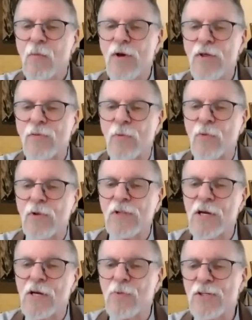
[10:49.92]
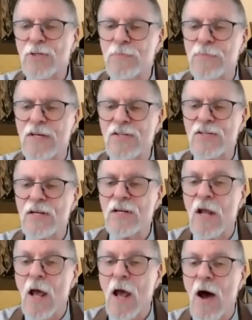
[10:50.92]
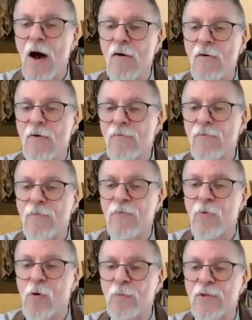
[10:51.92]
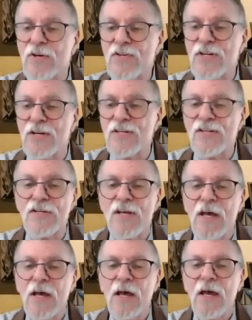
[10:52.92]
with relinquishment of formlessness